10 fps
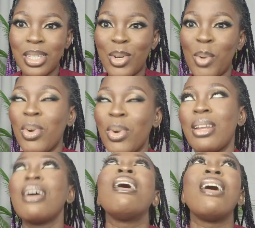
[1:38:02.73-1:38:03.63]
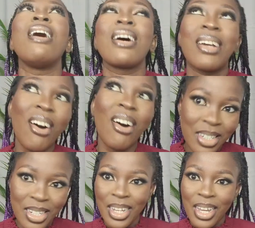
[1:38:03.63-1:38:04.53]
on Monday. Oh God,
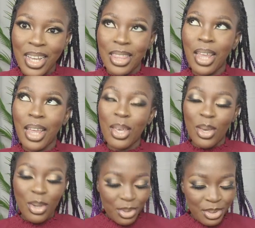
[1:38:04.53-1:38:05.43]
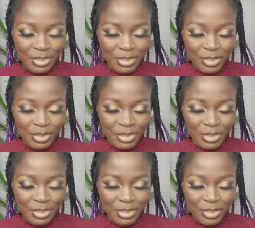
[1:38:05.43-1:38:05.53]
thank you.